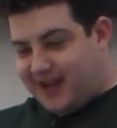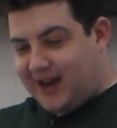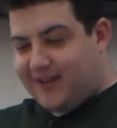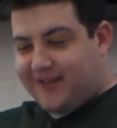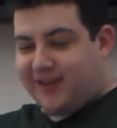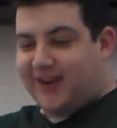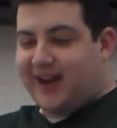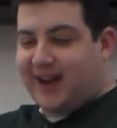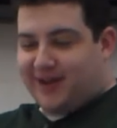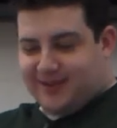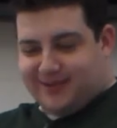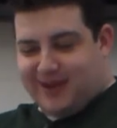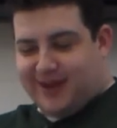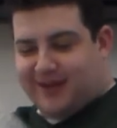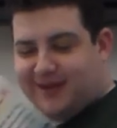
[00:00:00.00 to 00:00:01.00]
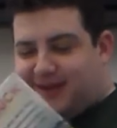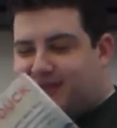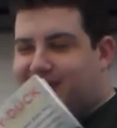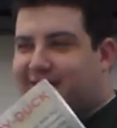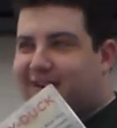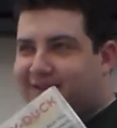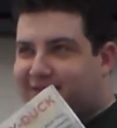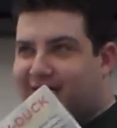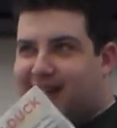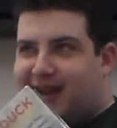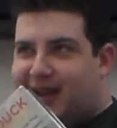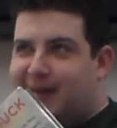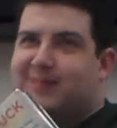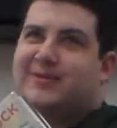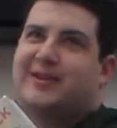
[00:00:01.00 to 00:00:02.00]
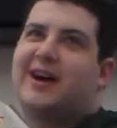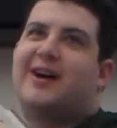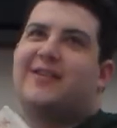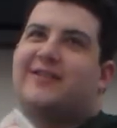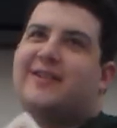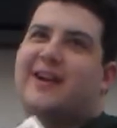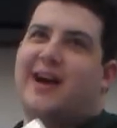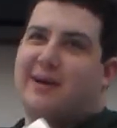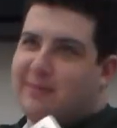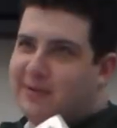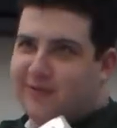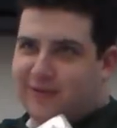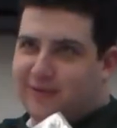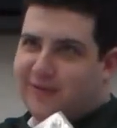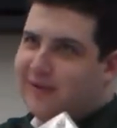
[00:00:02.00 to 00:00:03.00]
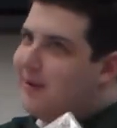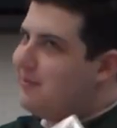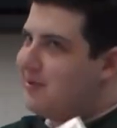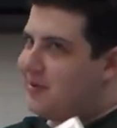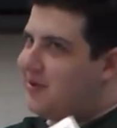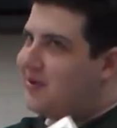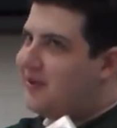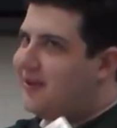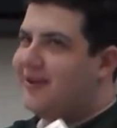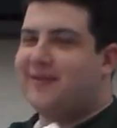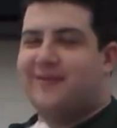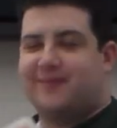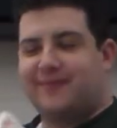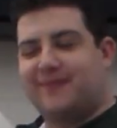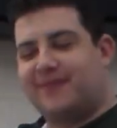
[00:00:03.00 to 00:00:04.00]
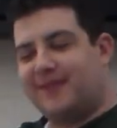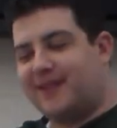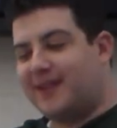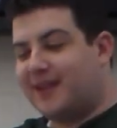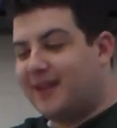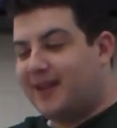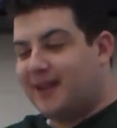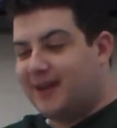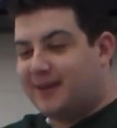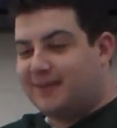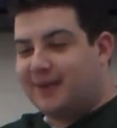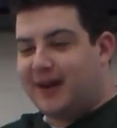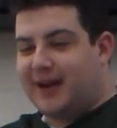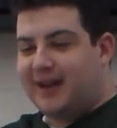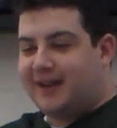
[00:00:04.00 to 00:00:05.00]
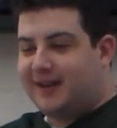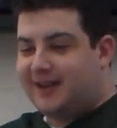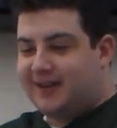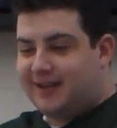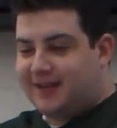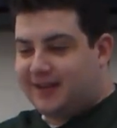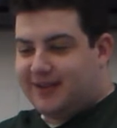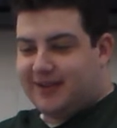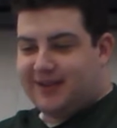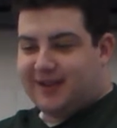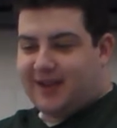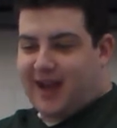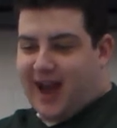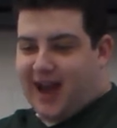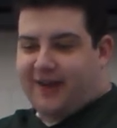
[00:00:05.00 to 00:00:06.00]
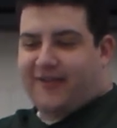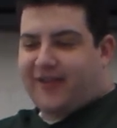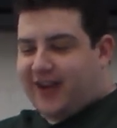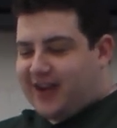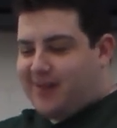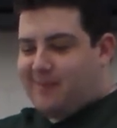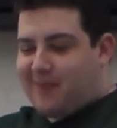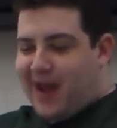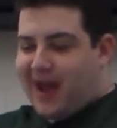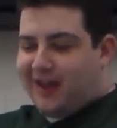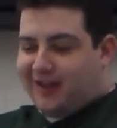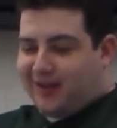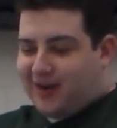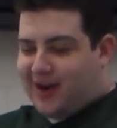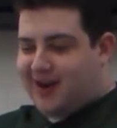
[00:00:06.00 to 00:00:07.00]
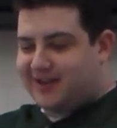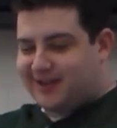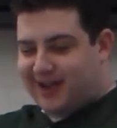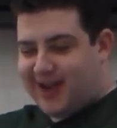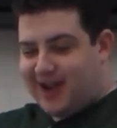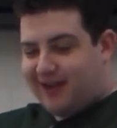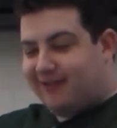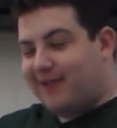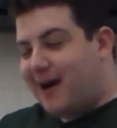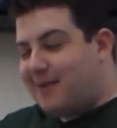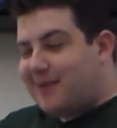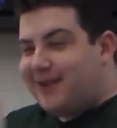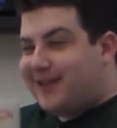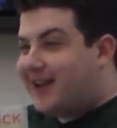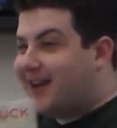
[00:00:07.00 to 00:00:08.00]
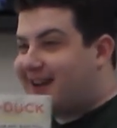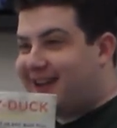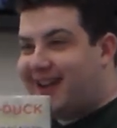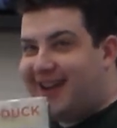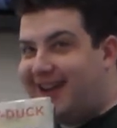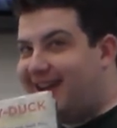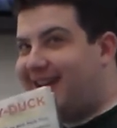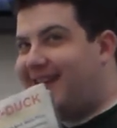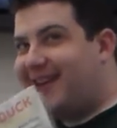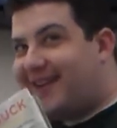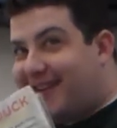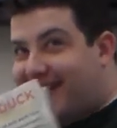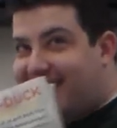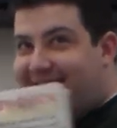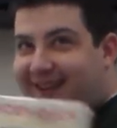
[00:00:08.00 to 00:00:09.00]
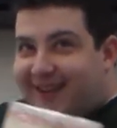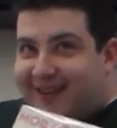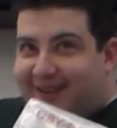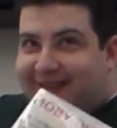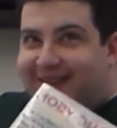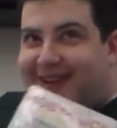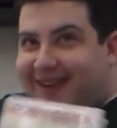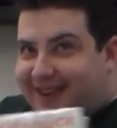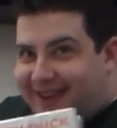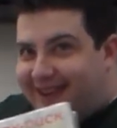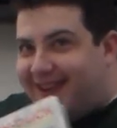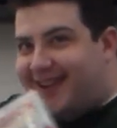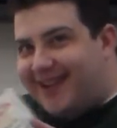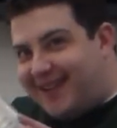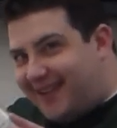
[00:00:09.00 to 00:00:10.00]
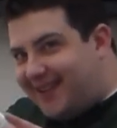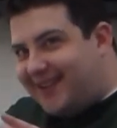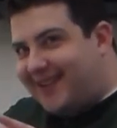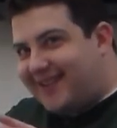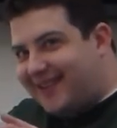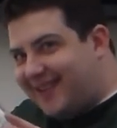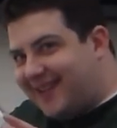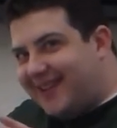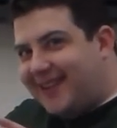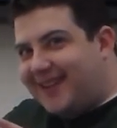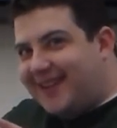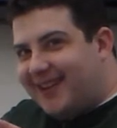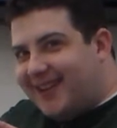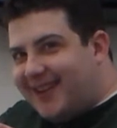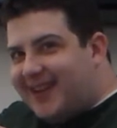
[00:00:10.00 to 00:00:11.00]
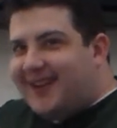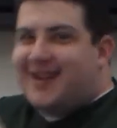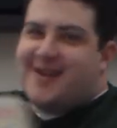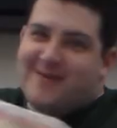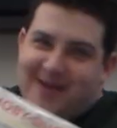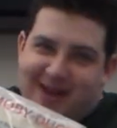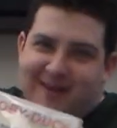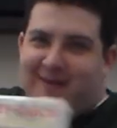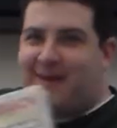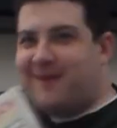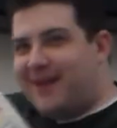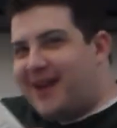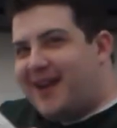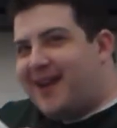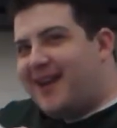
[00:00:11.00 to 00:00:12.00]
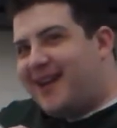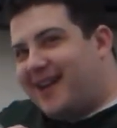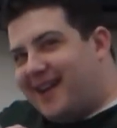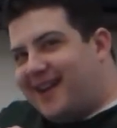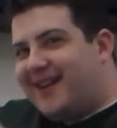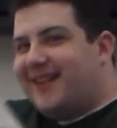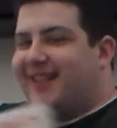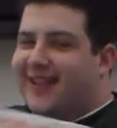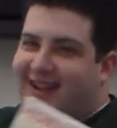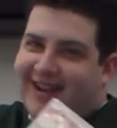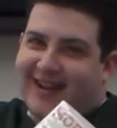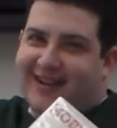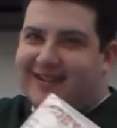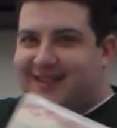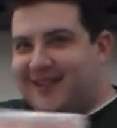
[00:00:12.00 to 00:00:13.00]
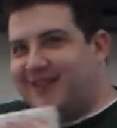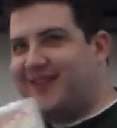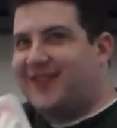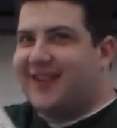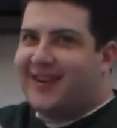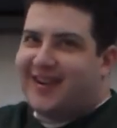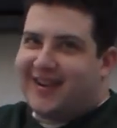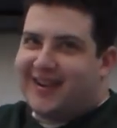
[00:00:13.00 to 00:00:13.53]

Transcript: Kind of funny how he's making fun of himself, saying, I'm a fool, I'm the author. But how to forget bad toys like Rubber Ducky, all the one. You make my bed lots of